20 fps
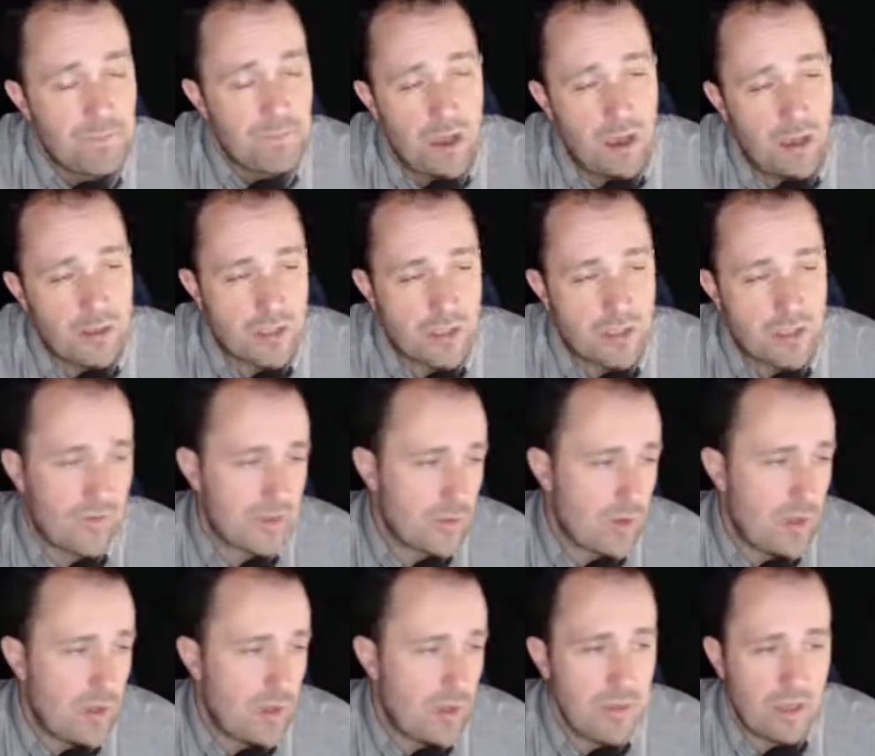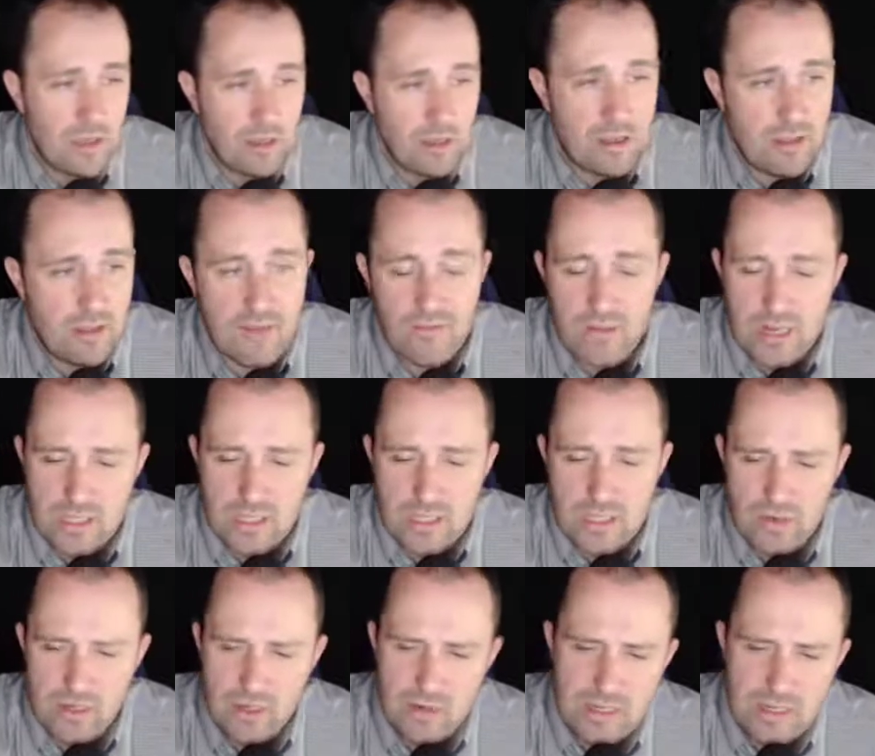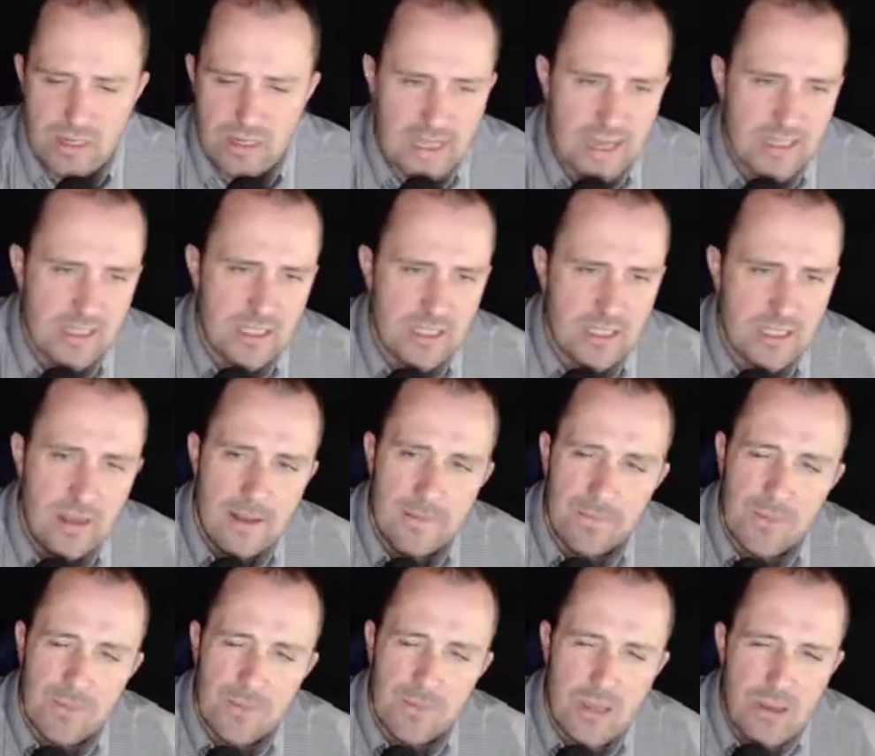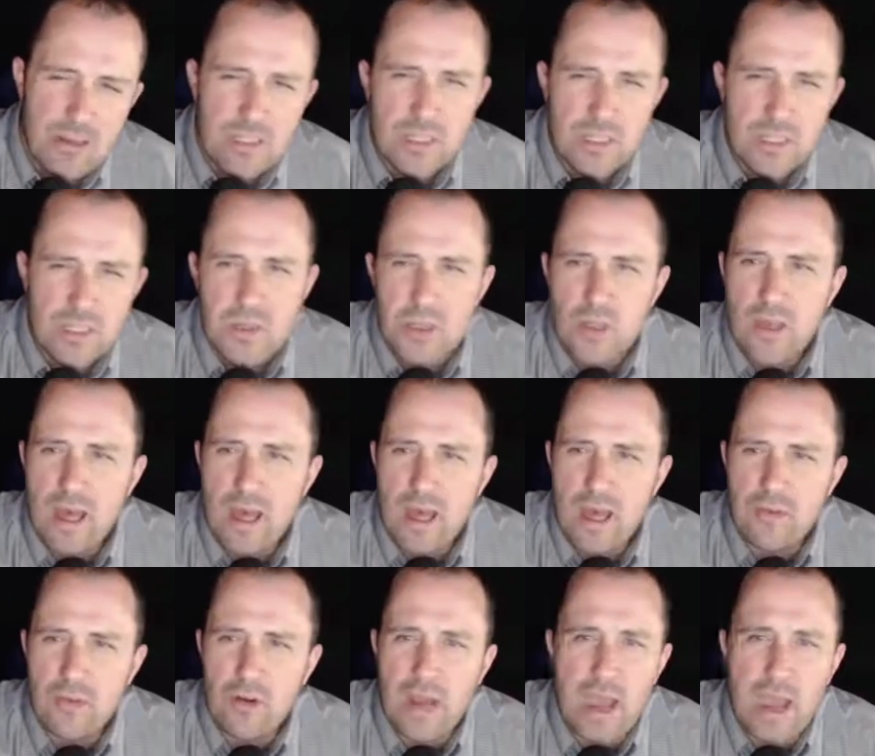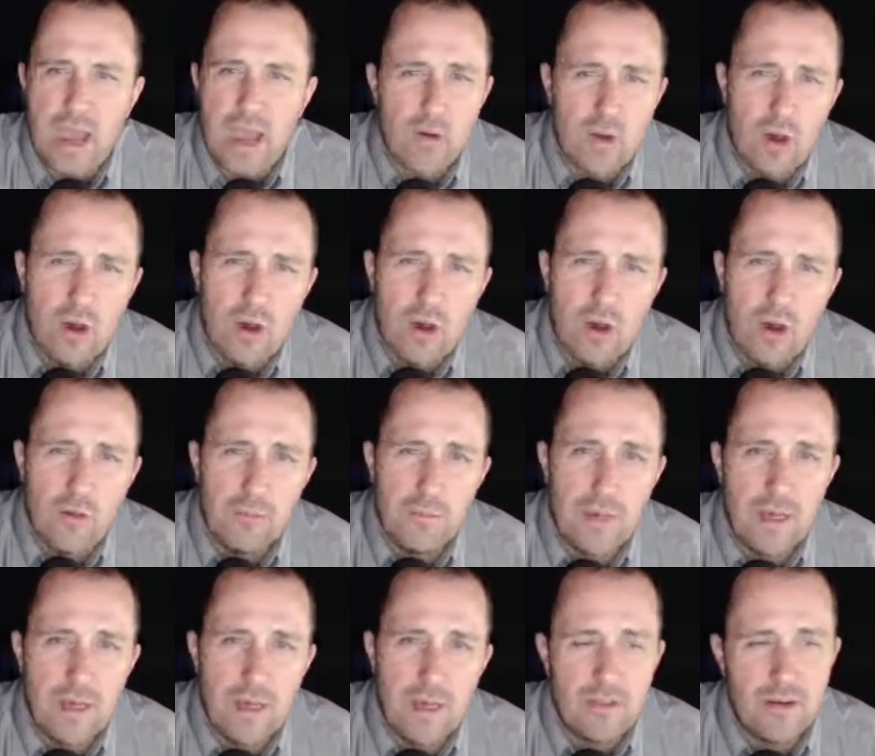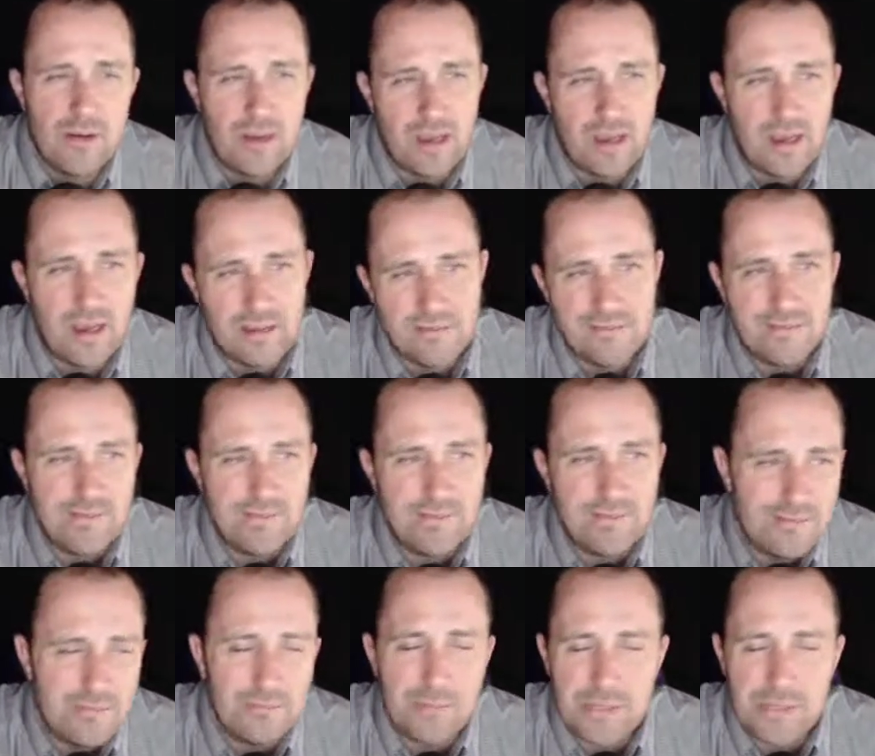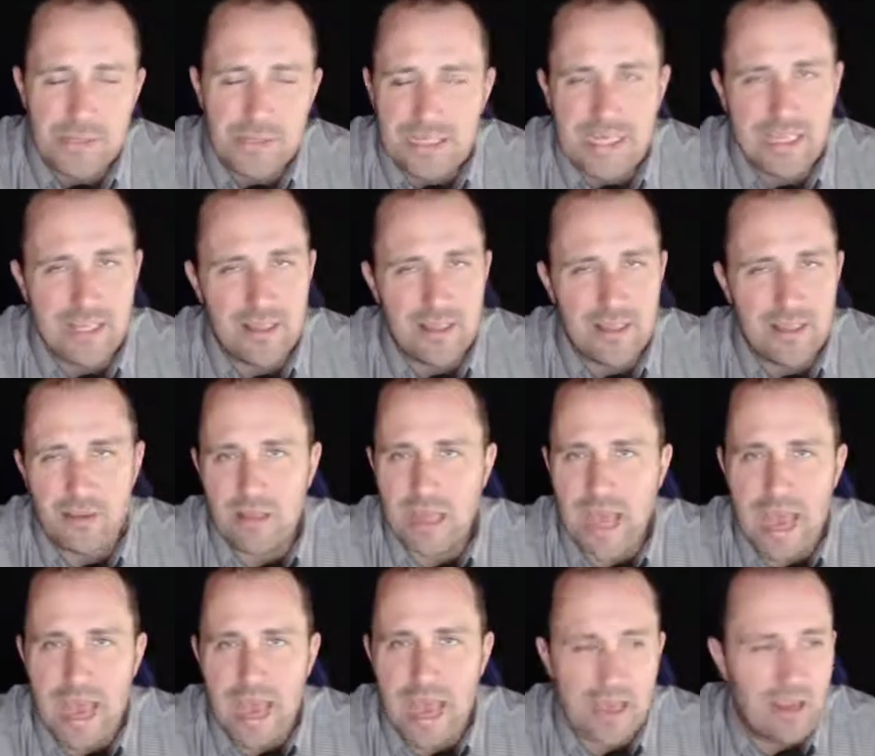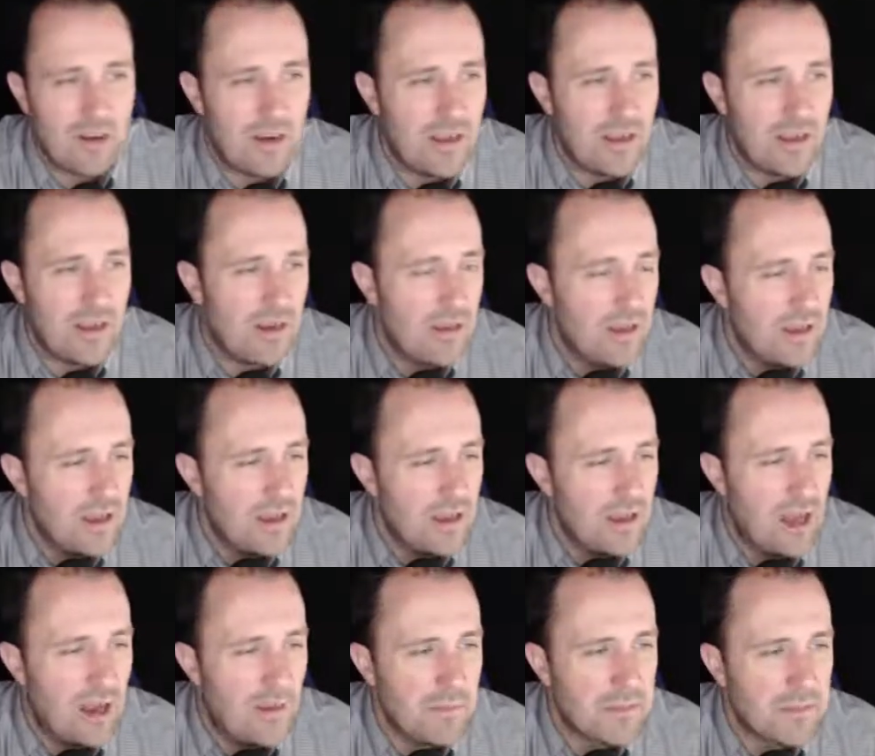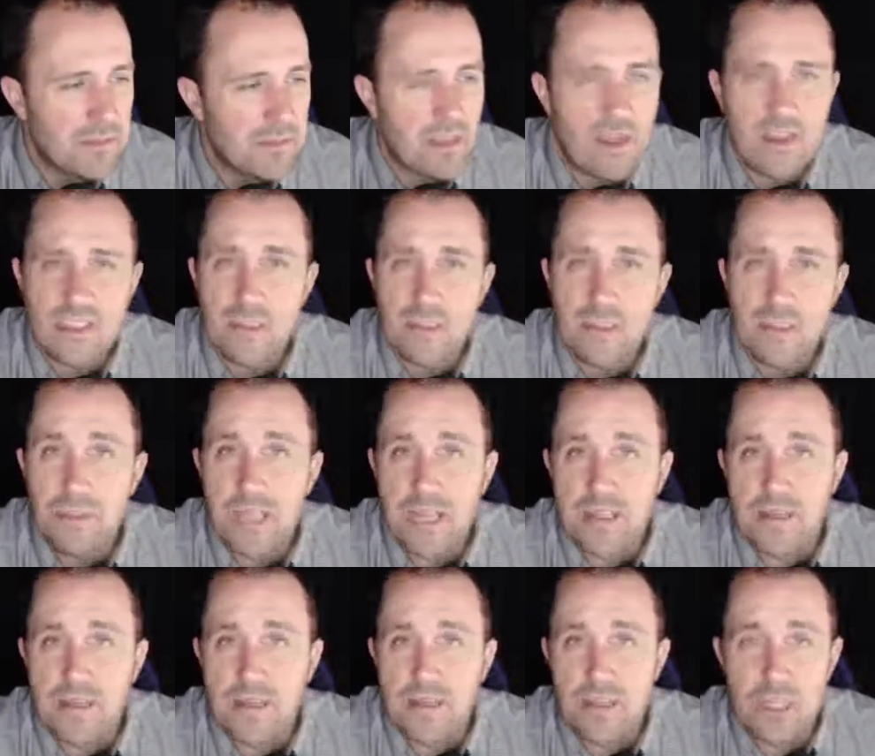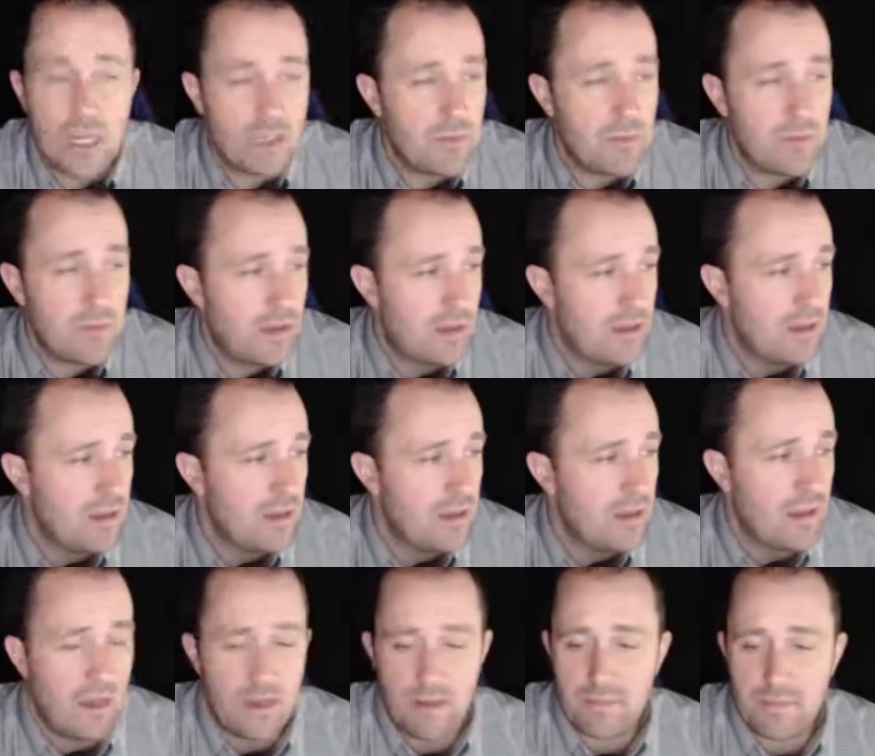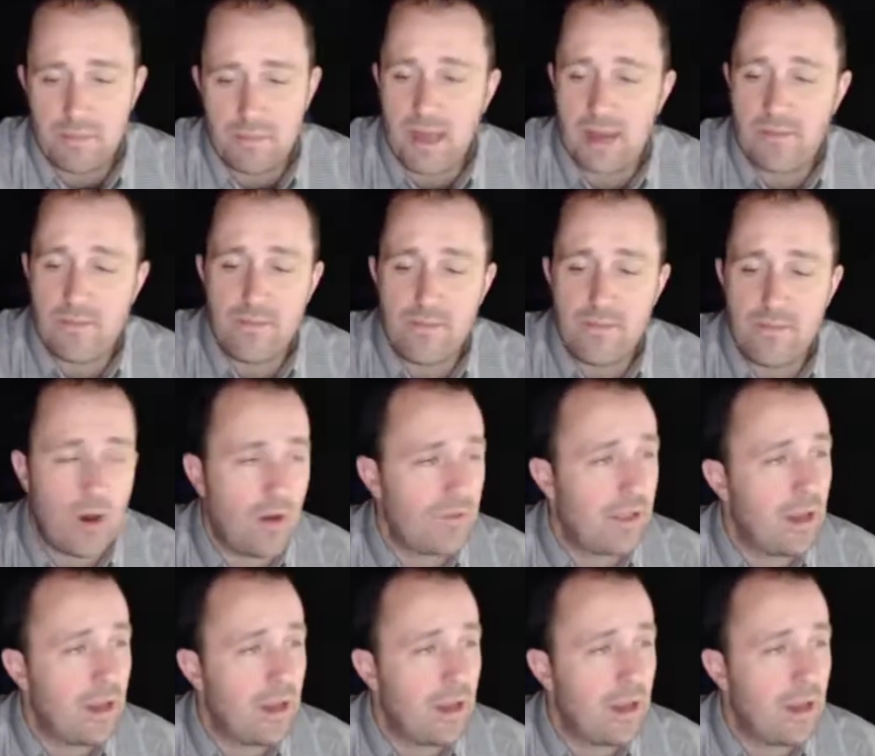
Uh, surface swiping, you that. Fitness for duty tests. Usually we do that for alcohol, but they're not particularly accurate. Um, it's a lot of subjective judgment uh, kind of involved